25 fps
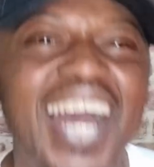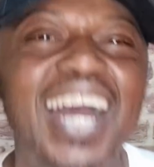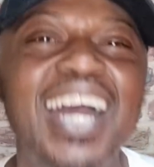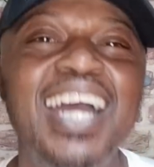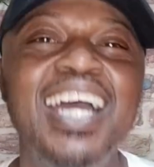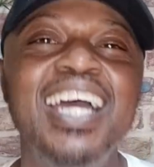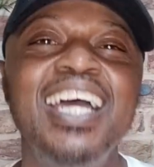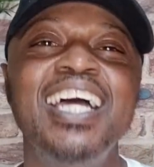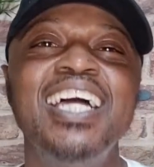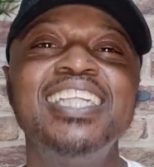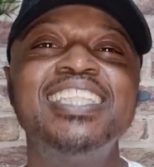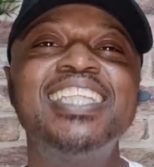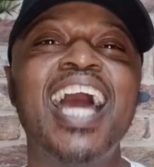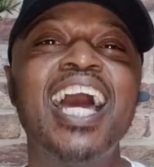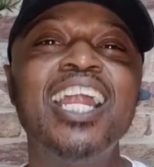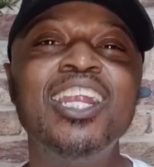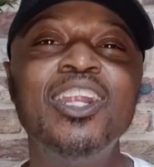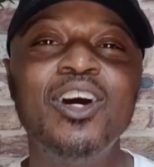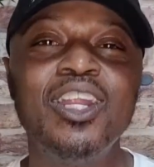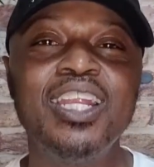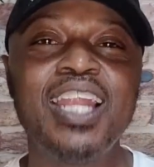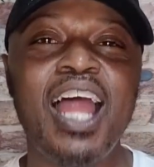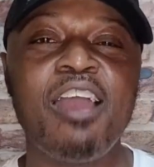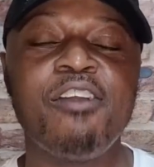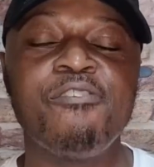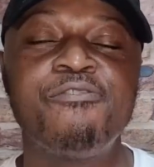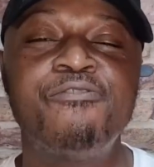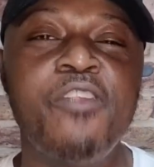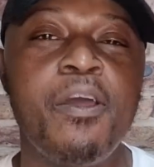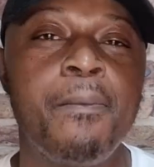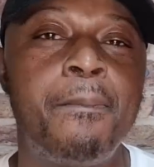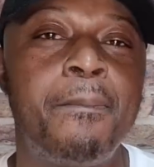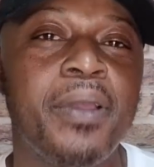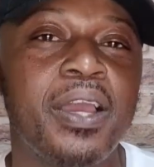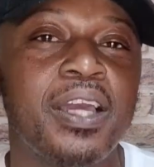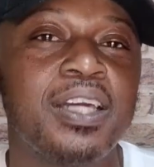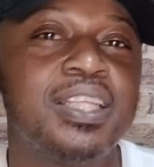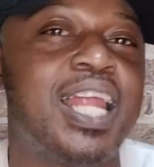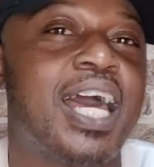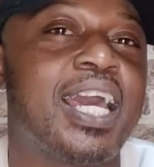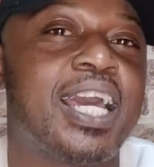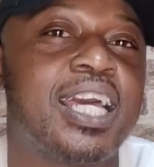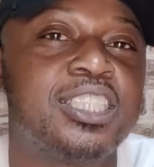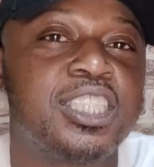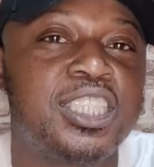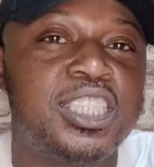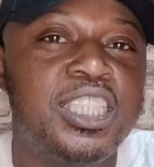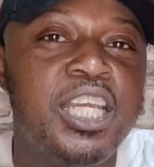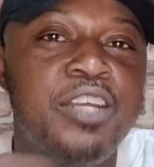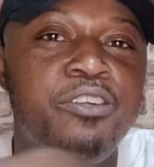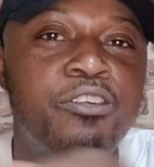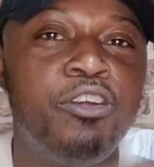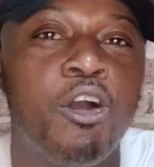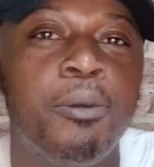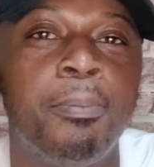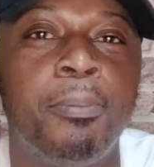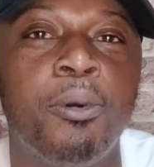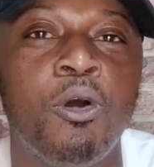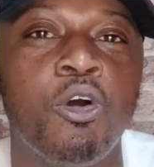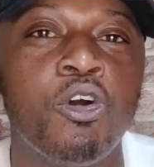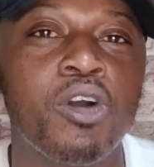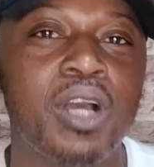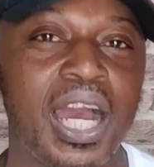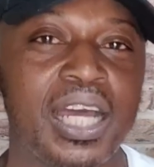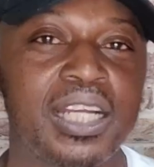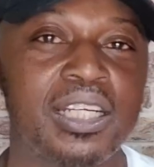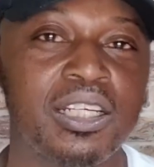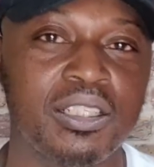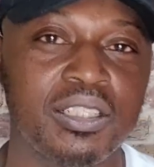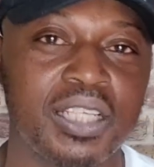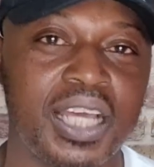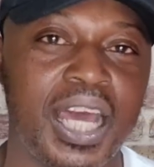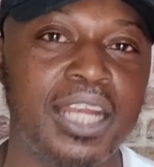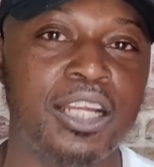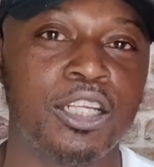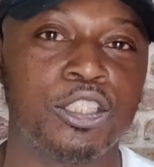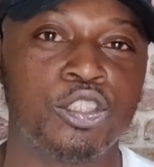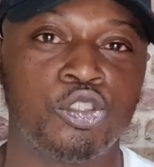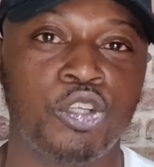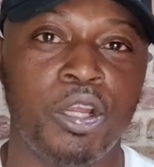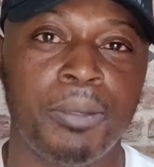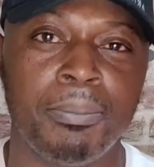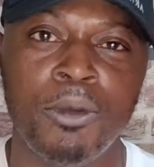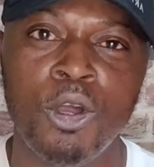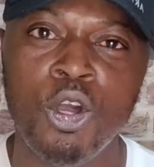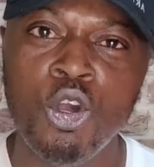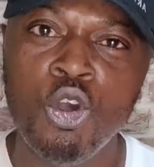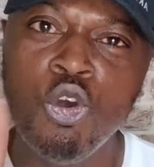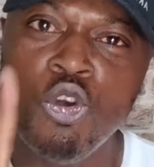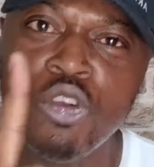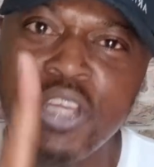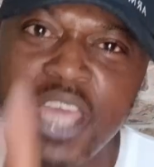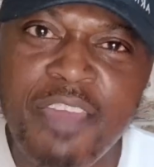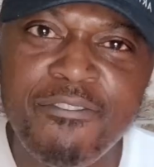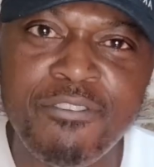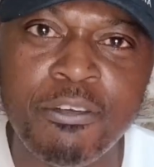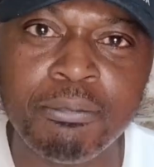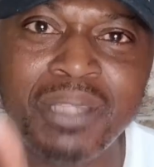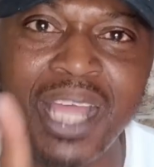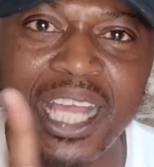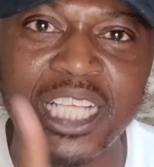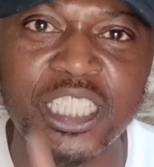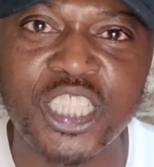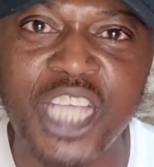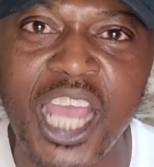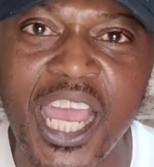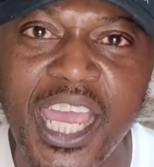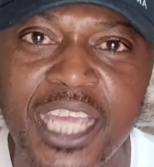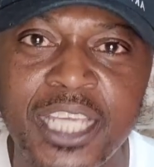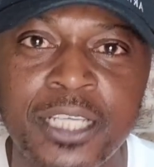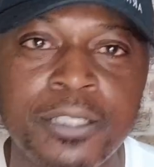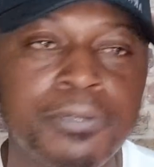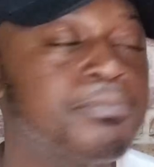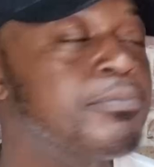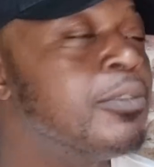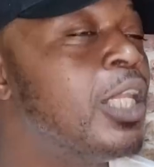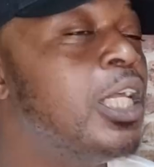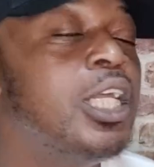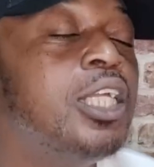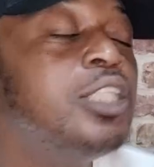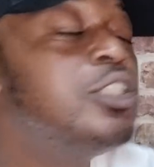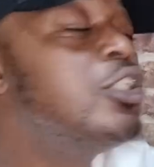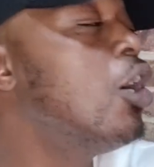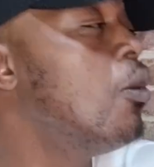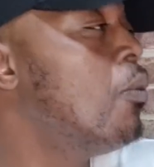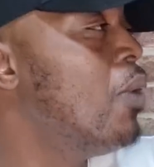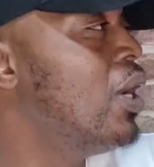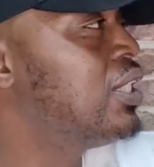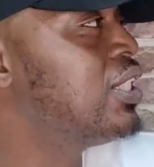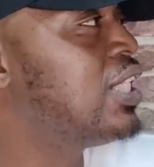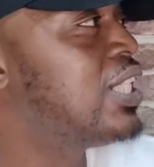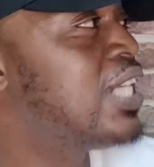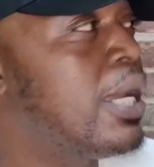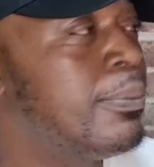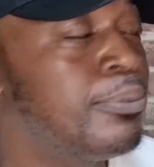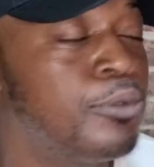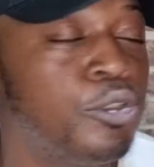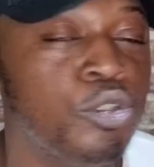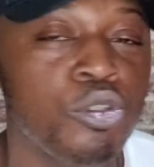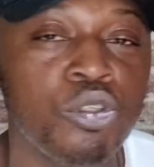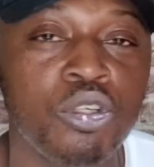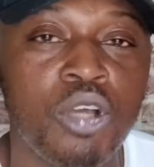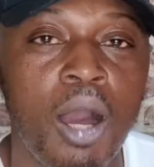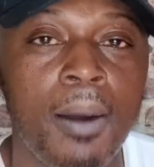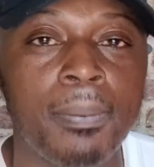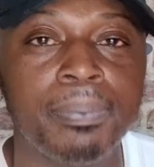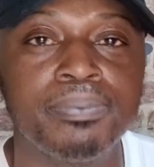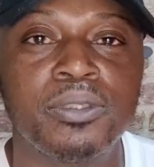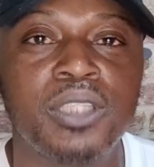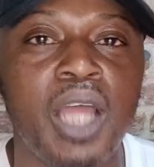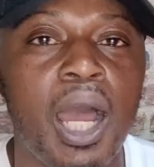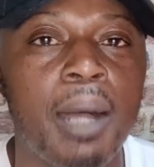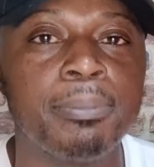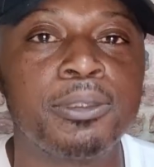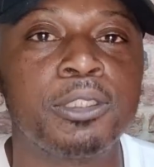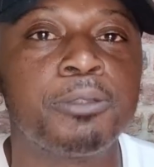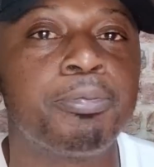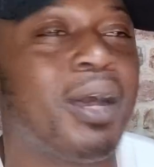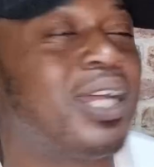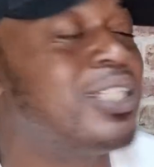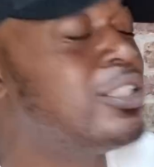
that looked like flipping like a cereal bowl kind of kind of trim. Who gave him that, Jay? No wonder them two got dumped,